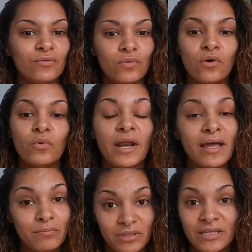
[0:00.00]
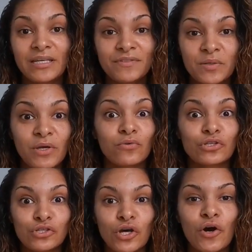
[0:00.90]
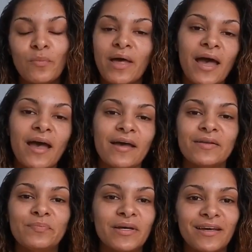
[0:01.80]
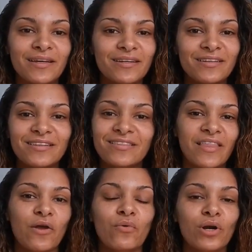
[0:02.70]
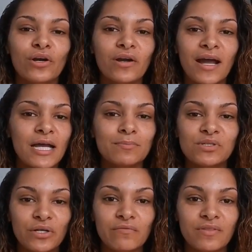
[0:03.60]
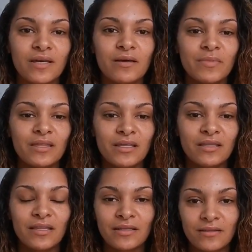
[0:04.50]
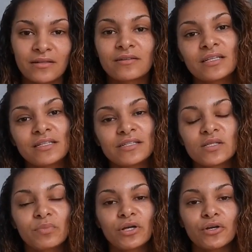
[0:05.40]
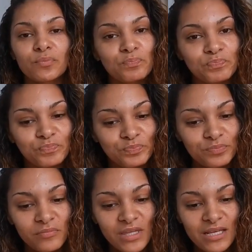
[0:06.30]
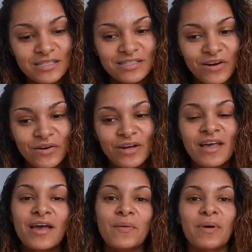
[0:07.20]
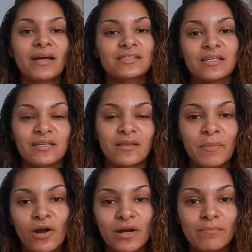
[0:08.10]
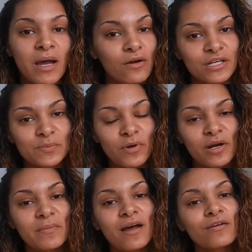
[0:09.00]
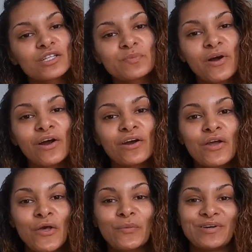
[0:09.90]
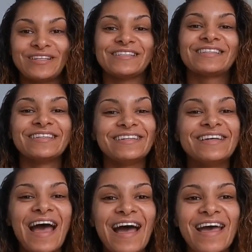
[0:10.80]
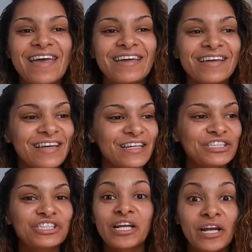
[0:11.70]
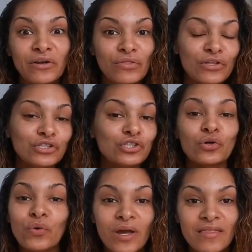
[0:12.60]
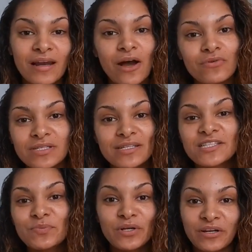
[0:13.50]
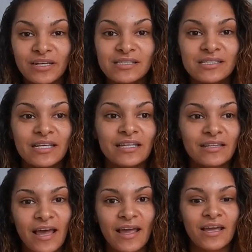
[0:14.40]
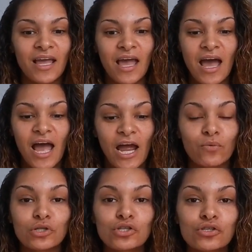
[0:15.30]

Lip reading: well, what I believed to be were so bad, but they weren't. I observed them, and then they literally disappeared. So back to my hardest part. My hardest part was not sharing the joy that I was experiencing. Like, I was